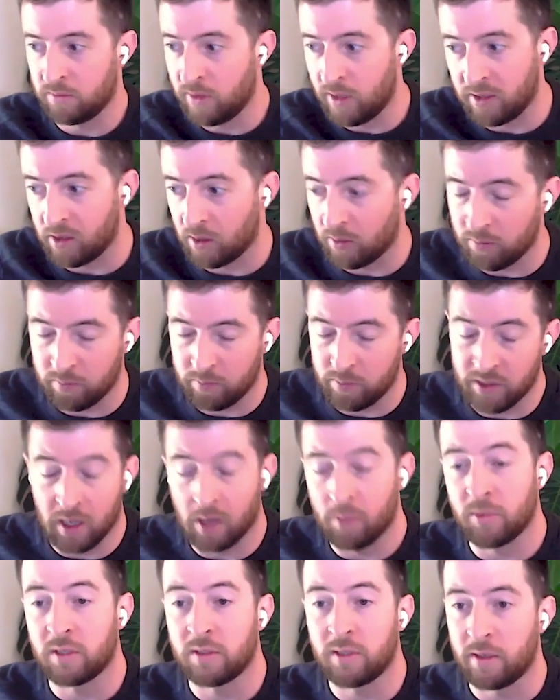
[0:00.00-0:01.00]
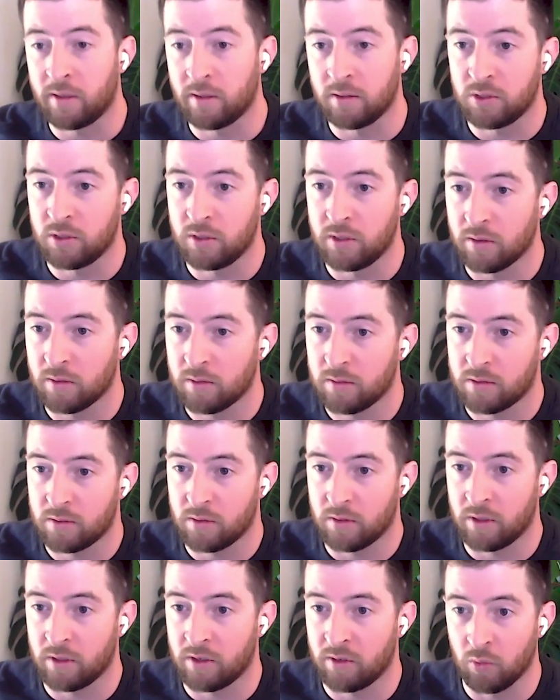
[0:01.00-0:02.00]
to end up becoming data
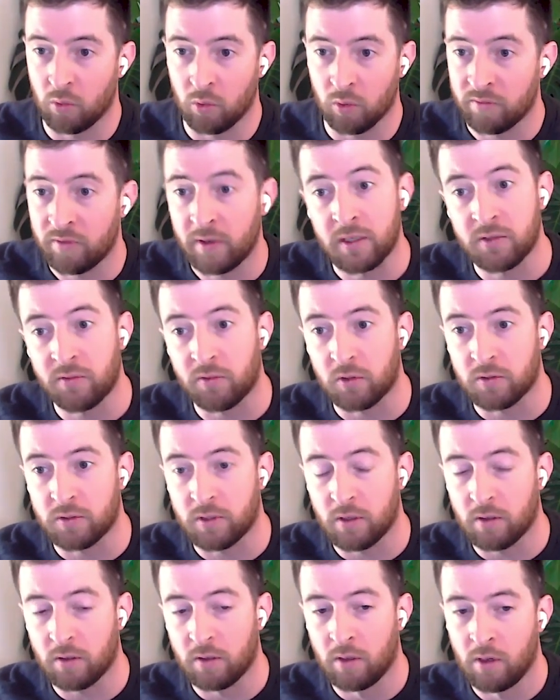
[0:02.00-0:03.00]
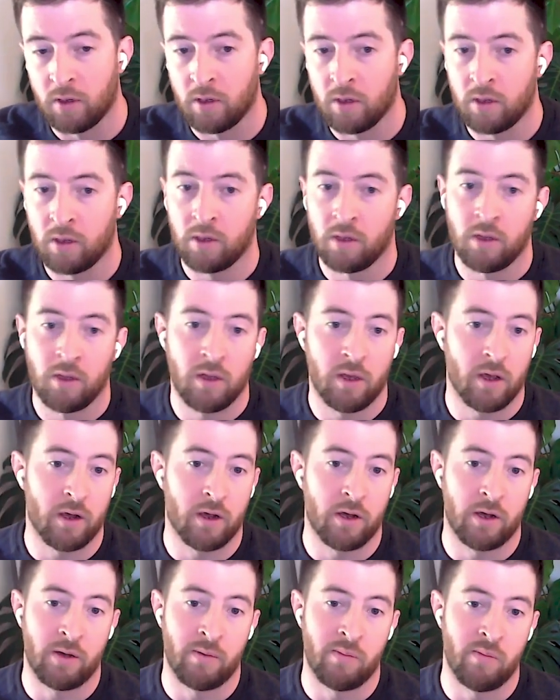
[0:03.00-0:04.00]
engineers uh, or vice versa.
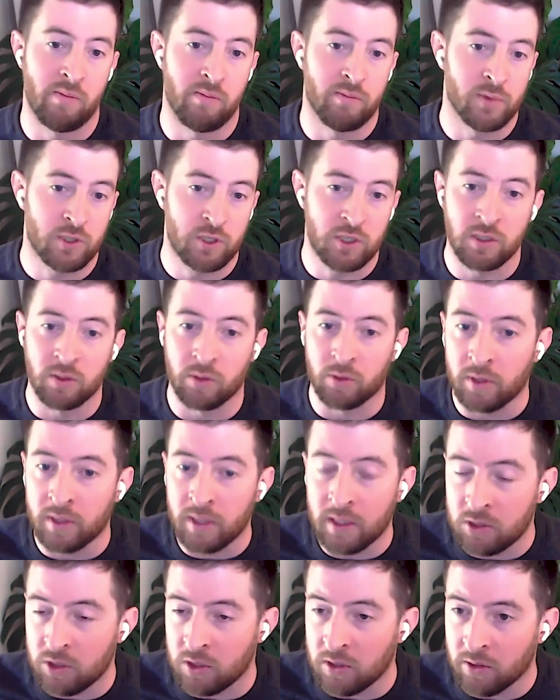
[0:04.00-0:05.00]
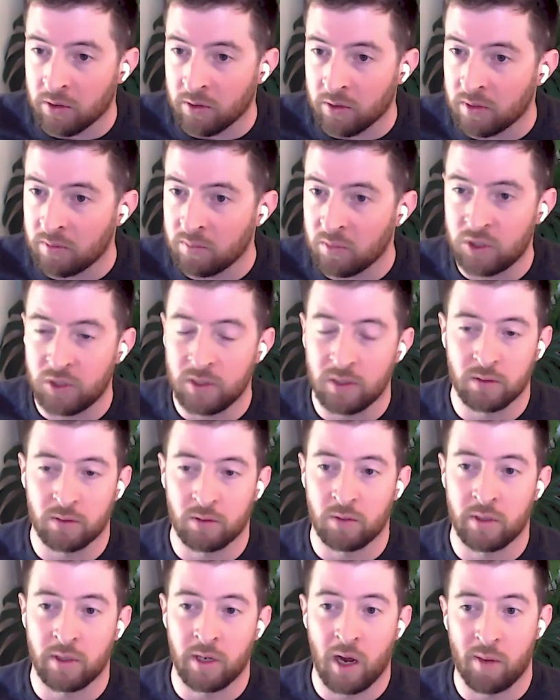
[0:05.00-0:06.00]
Um, machine learning engineering, machine
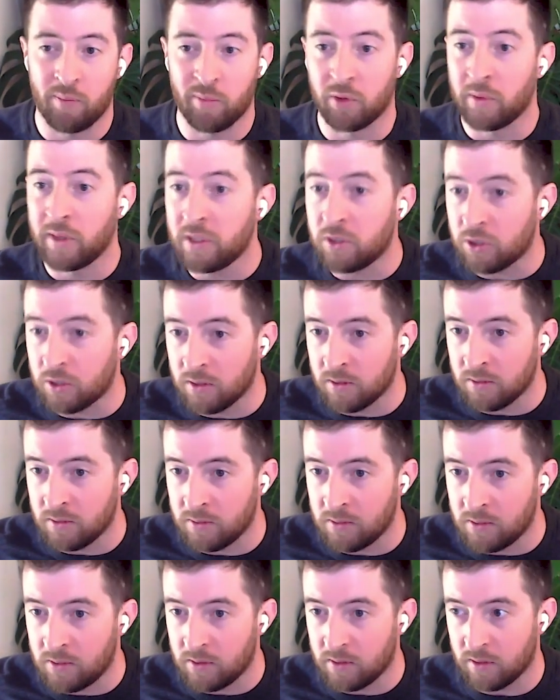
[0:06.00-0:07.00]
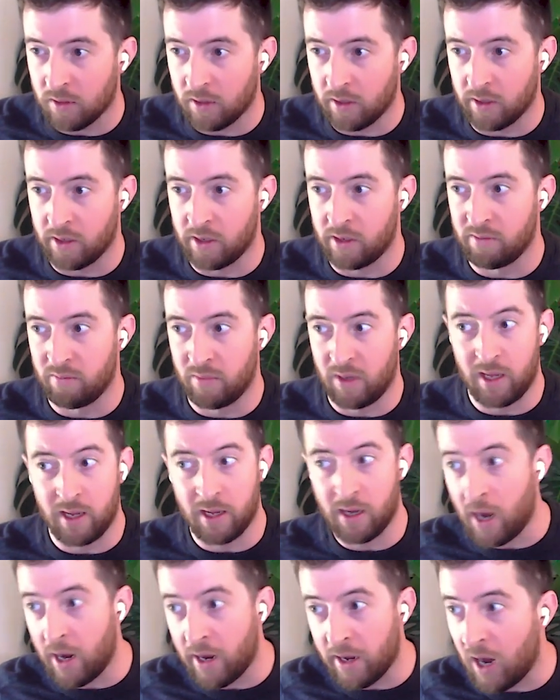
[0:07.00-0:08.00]
learning operations, um,
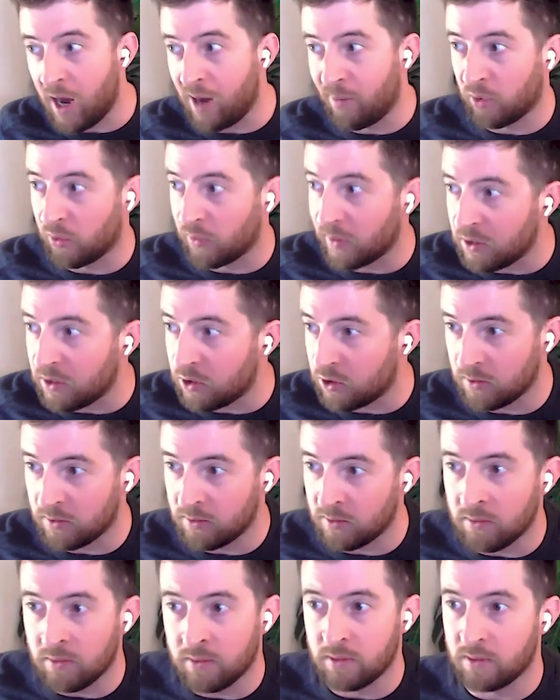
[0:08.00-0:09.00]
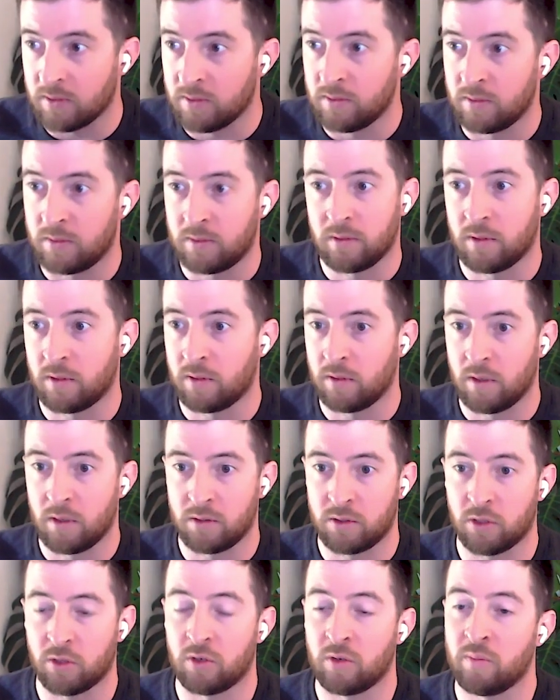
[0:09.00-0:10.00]
AI operations is a,
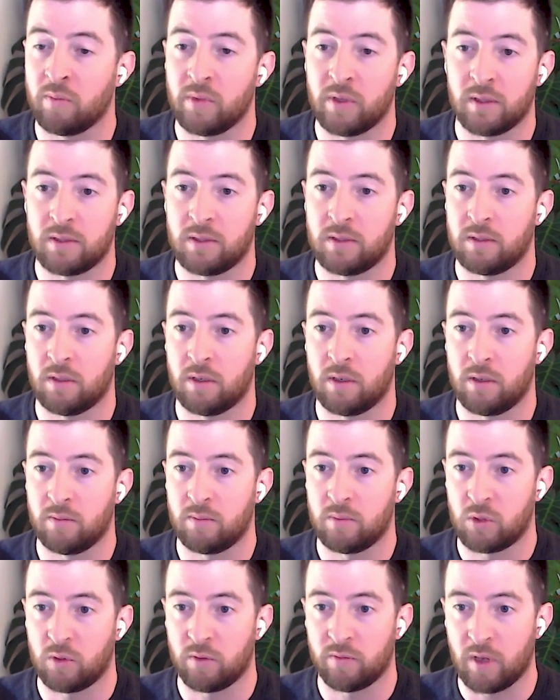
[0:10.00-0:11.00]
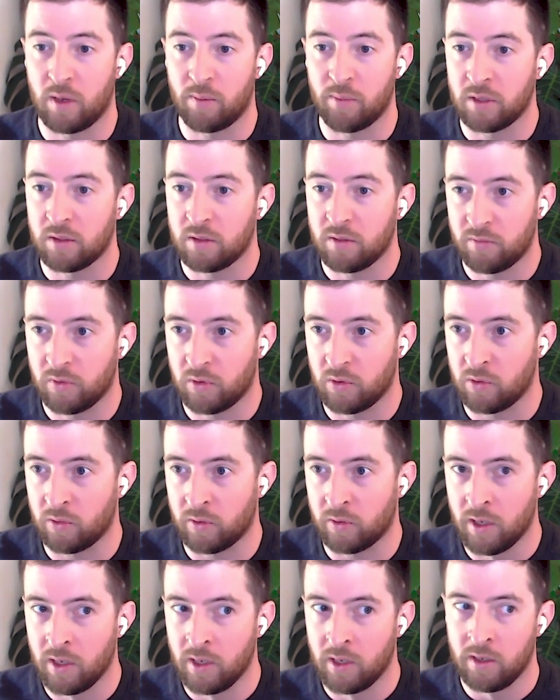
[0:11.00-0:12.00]
a term that's uh, sort of coming into
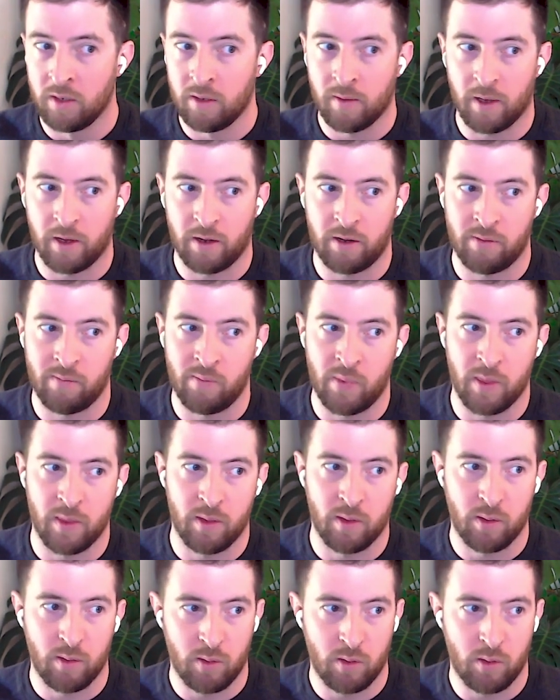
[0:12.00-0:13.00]
vogue. Um,